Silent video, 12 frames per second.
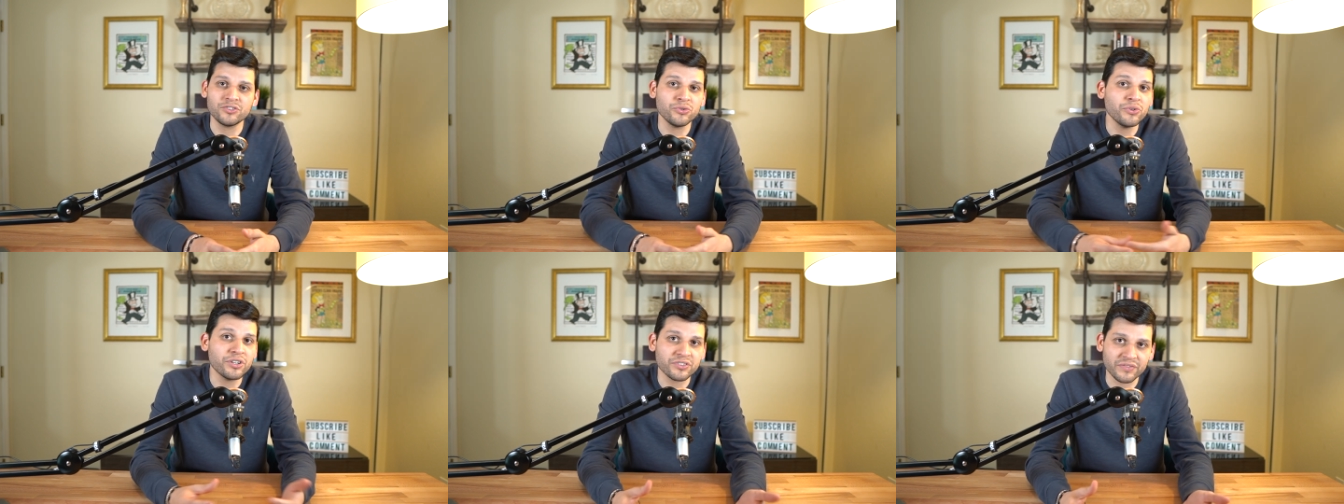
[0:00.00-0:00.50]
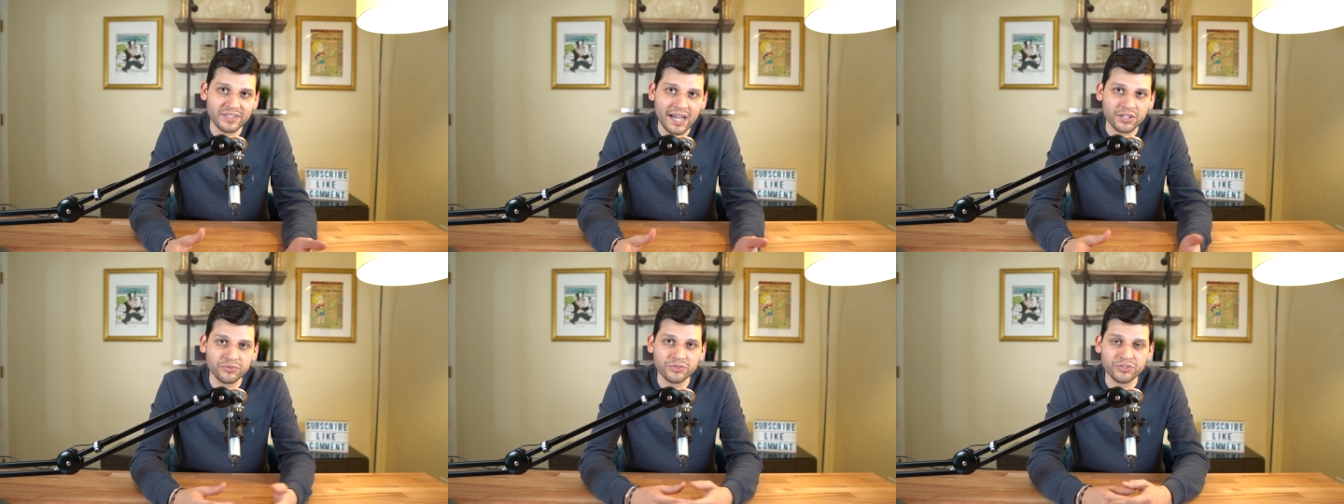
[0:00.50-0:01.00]
2 years of
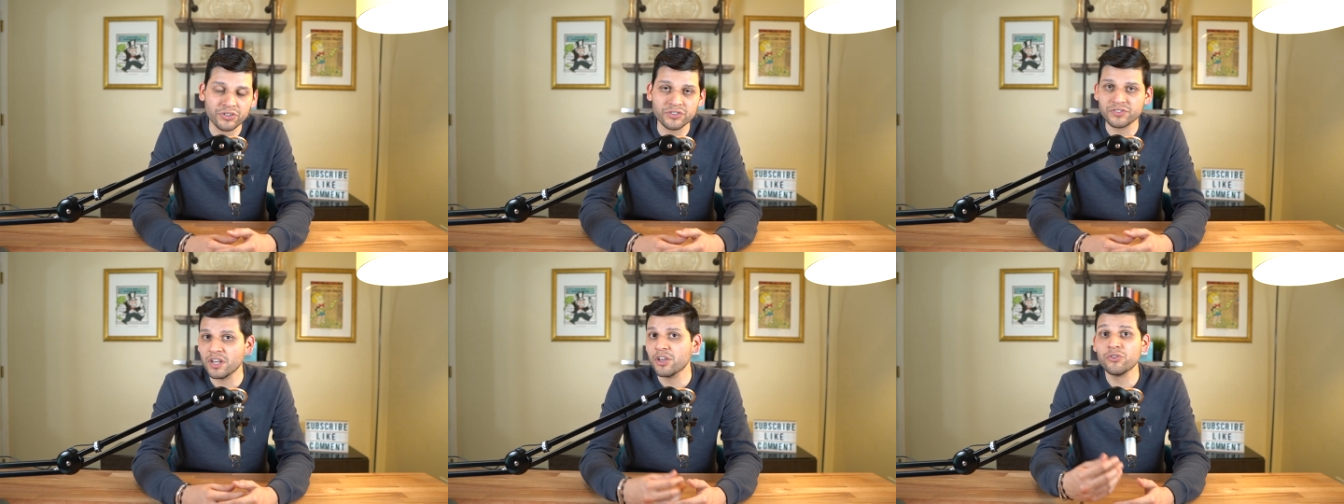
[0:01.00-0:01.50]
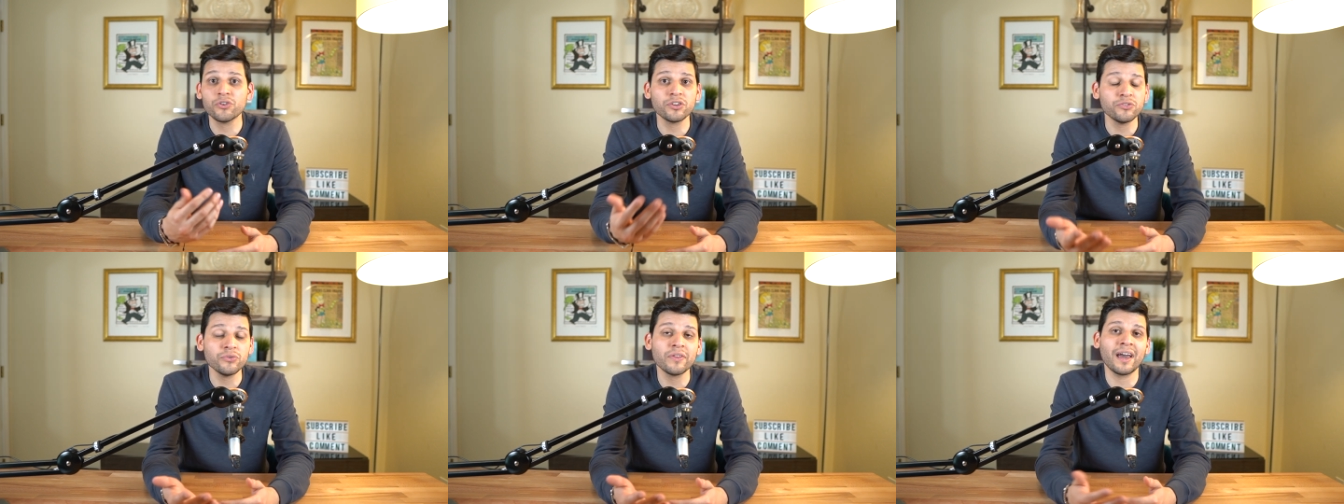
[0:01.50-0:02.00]
tax returns. You
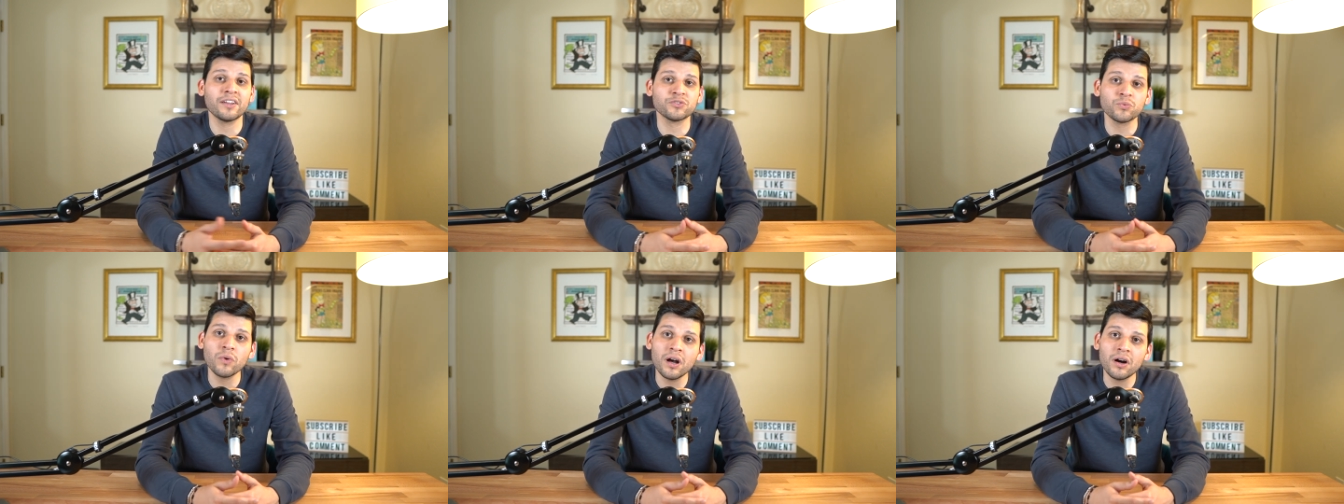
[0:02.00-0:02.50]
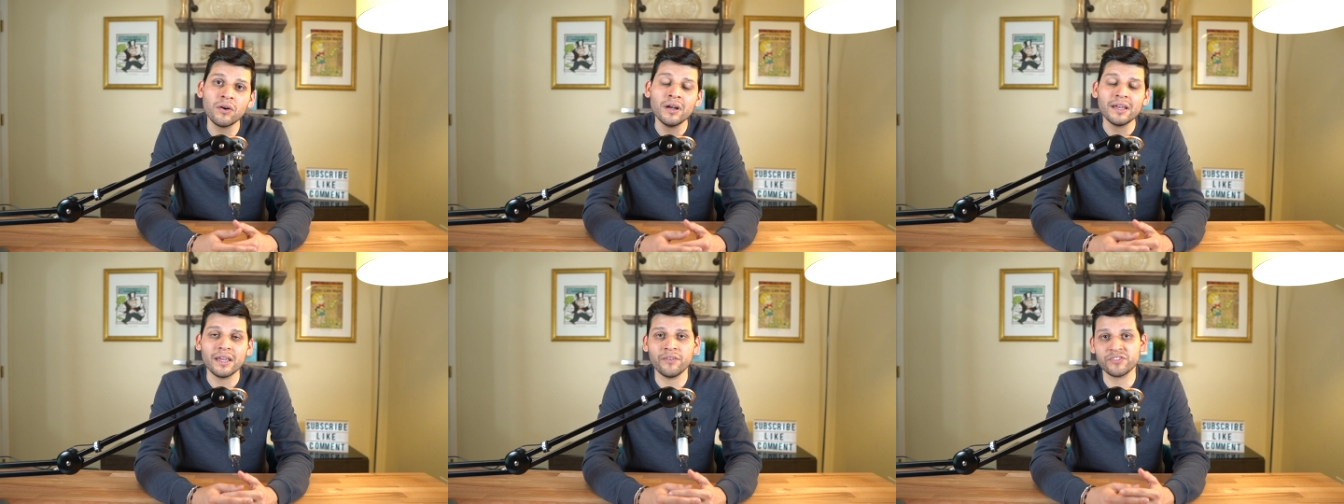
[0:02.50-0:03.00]
could do that as well.
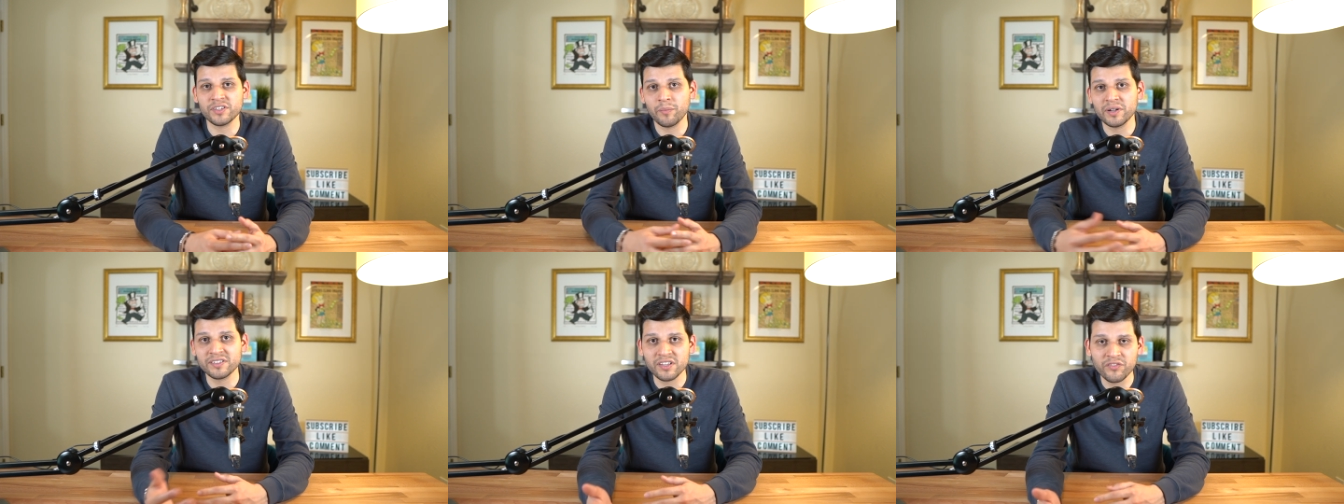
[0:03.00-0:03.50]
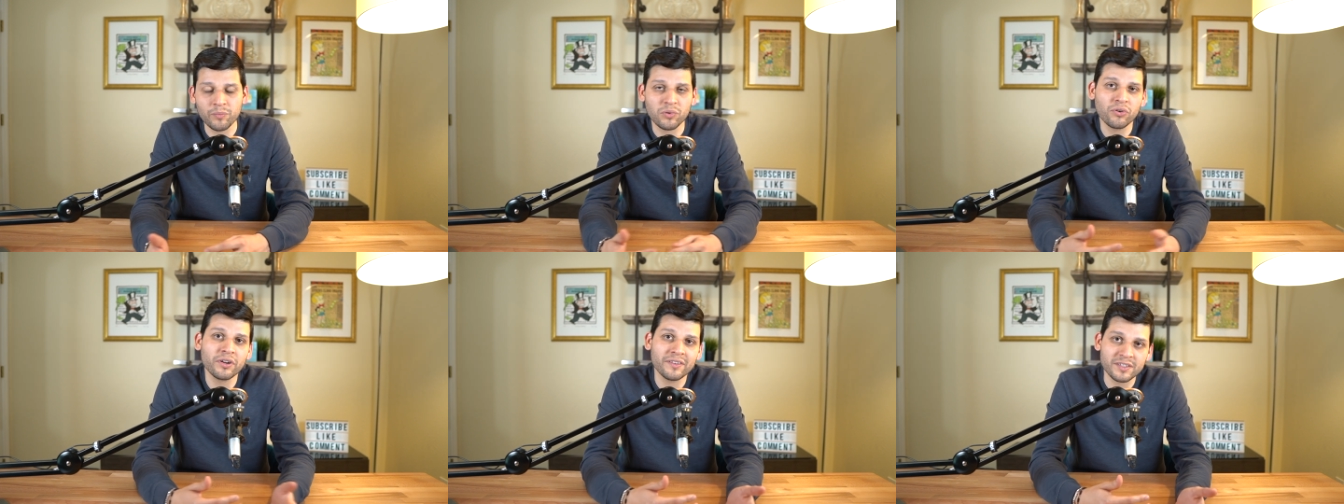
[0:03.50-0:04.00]
If somebody's
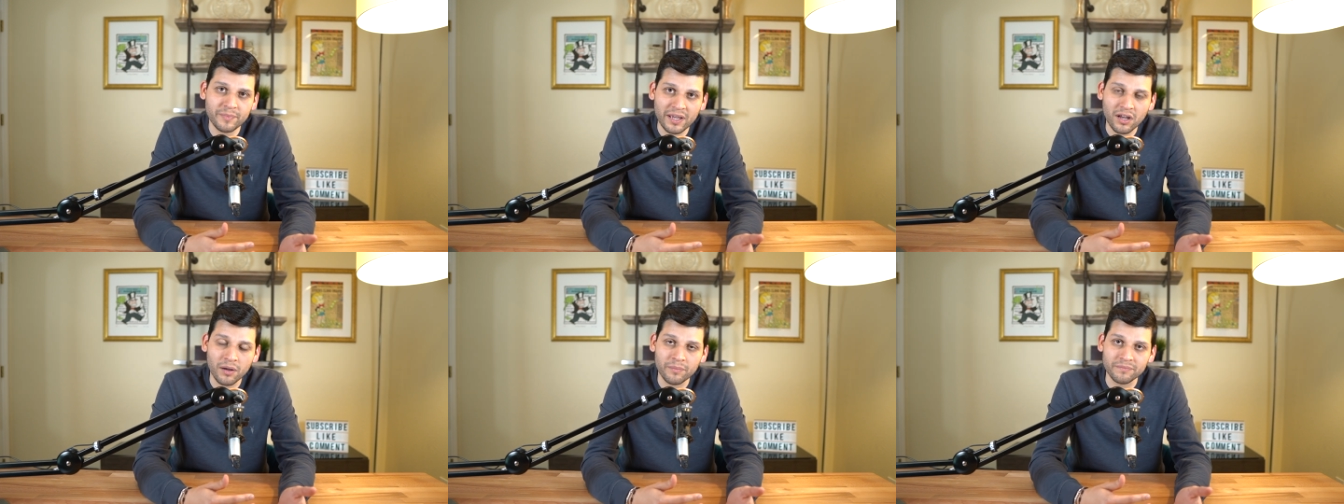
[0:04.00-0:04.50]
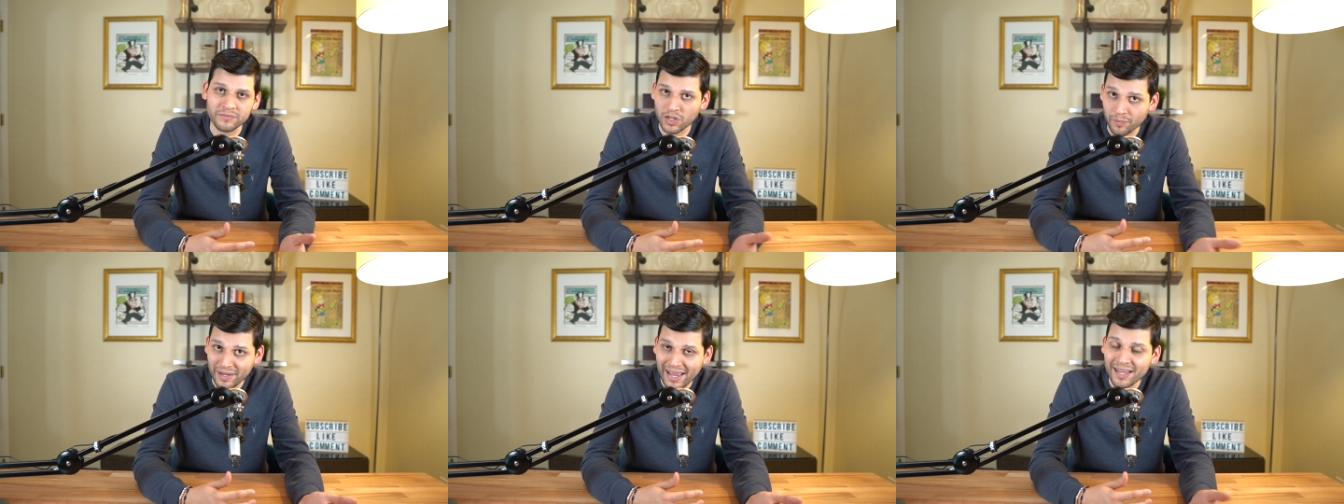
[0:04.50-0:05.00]
self-employed, this may come
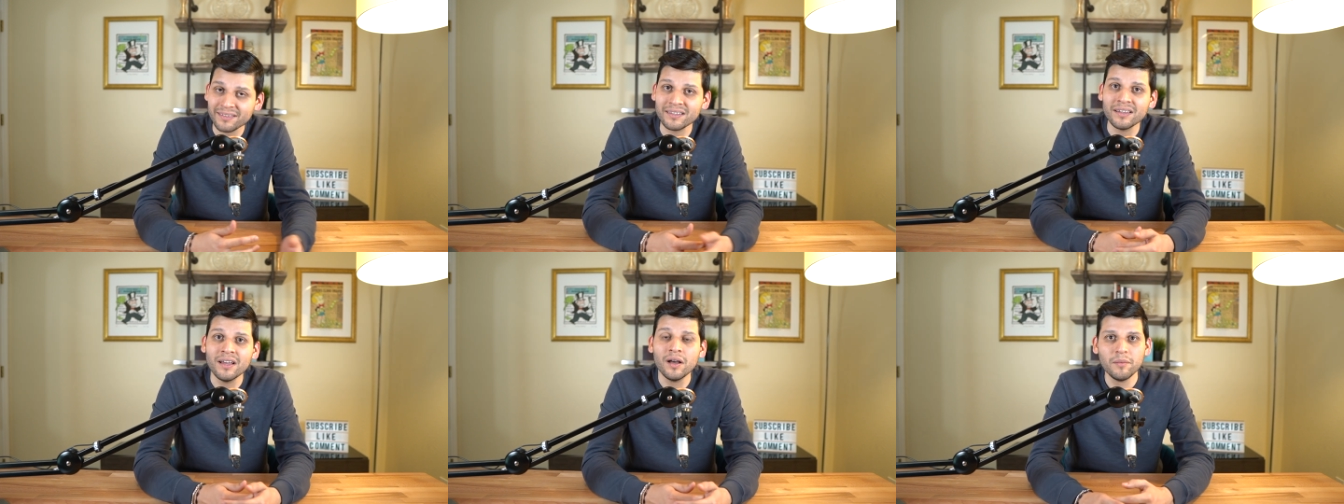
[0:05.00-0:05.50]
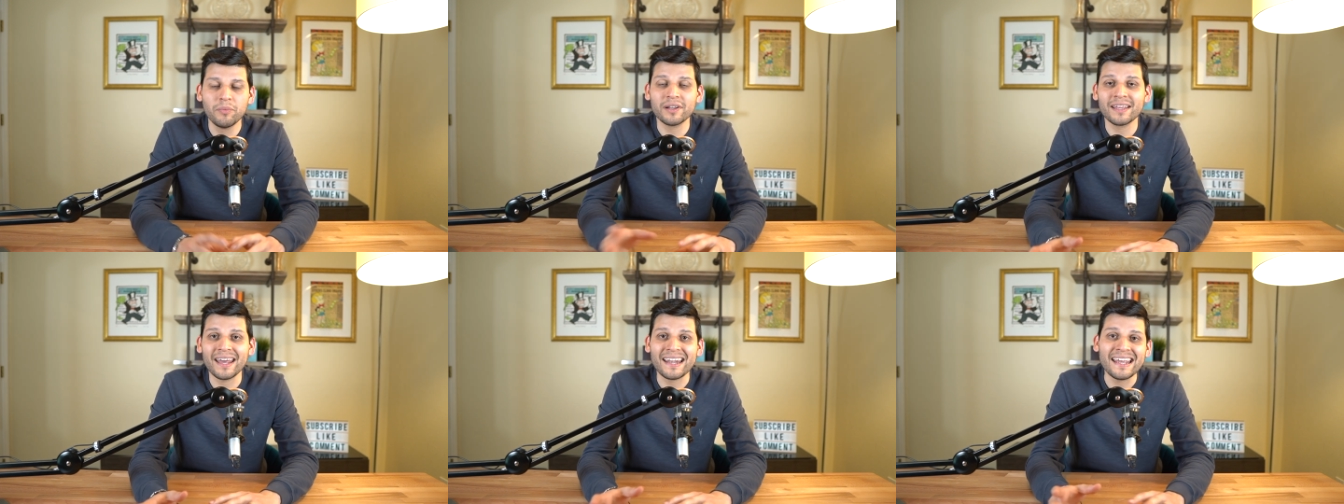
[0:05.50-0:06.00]
in handy. But
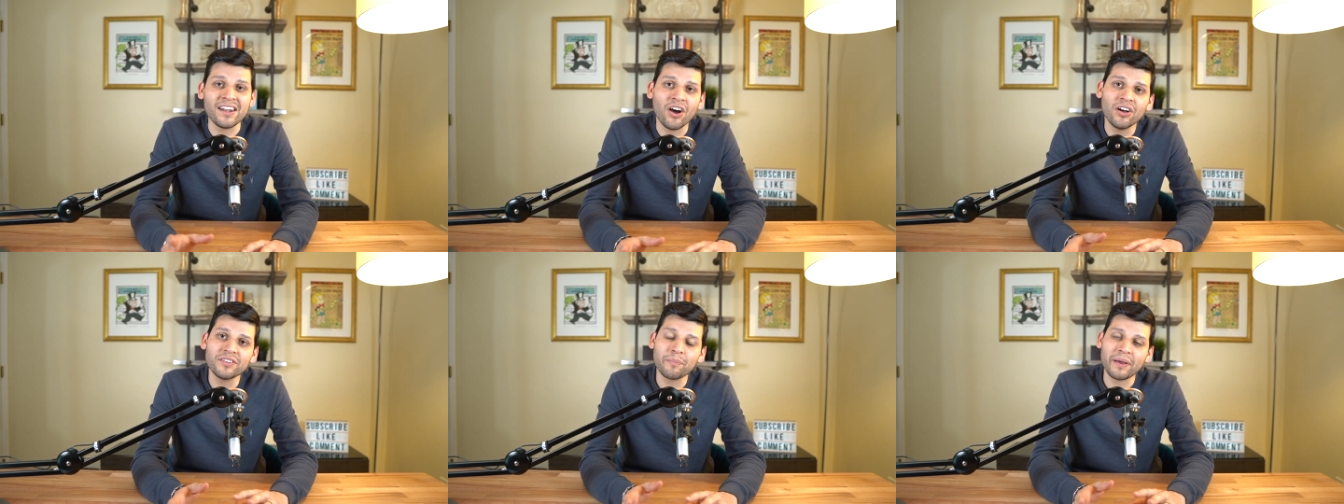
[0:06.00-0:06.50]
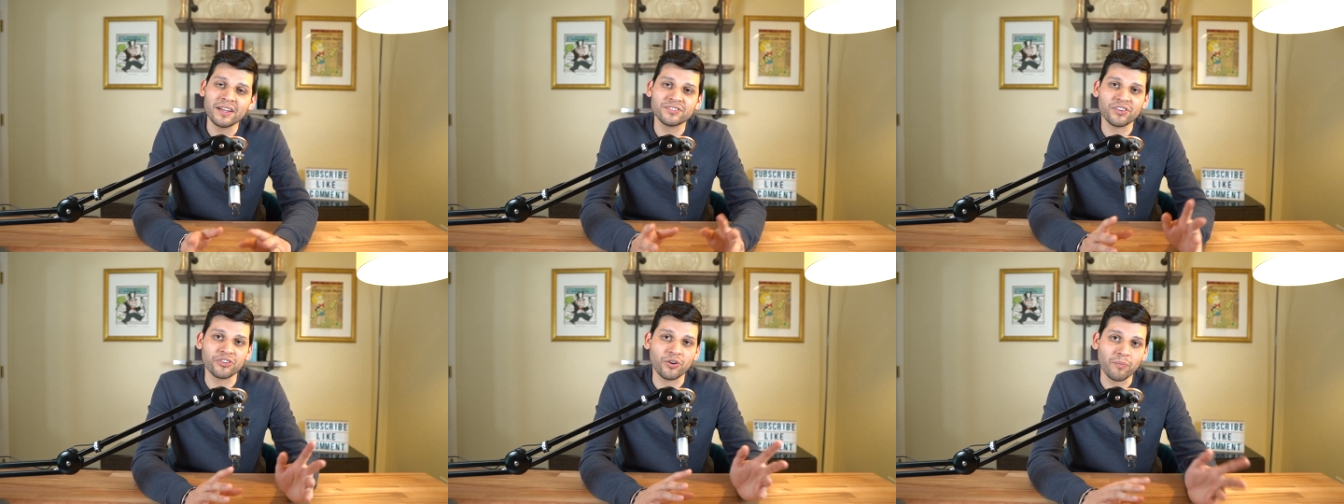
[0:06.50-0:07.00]
again, it all
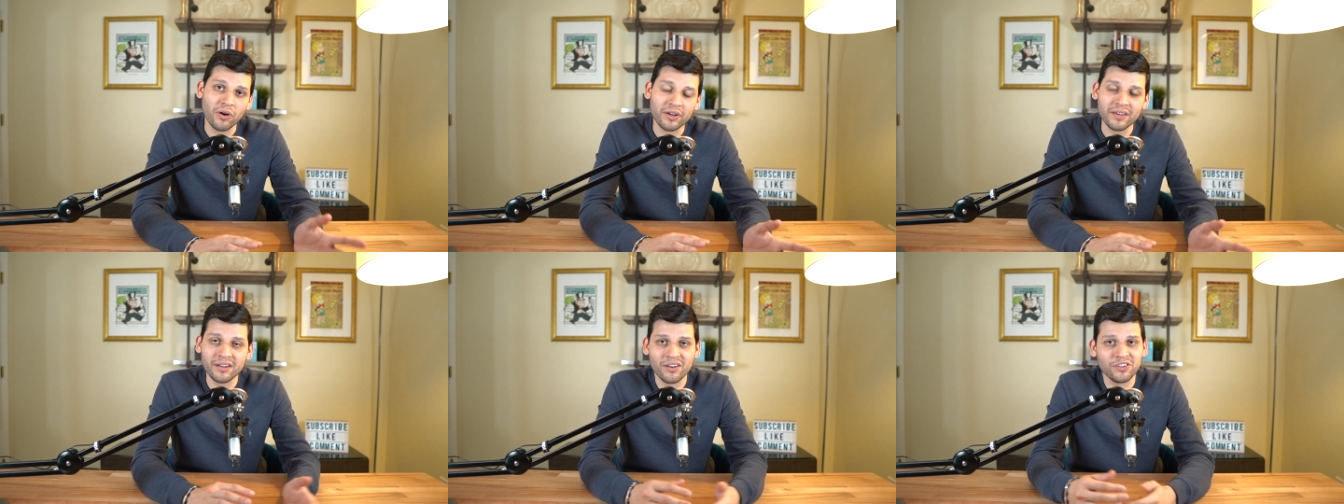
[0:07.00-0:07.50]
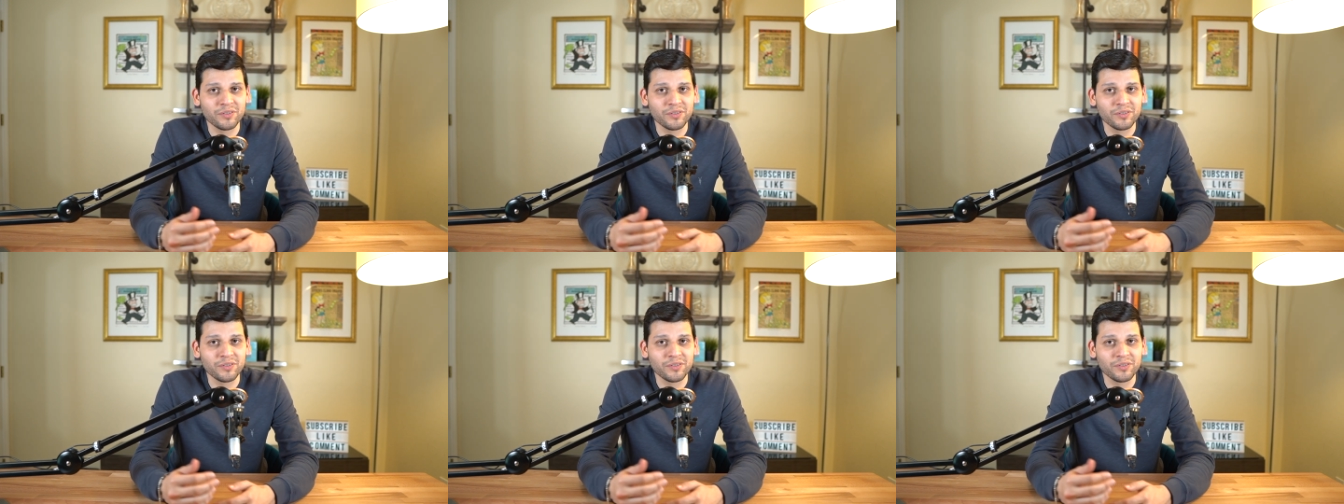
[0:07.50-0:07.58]
depends on your market. It all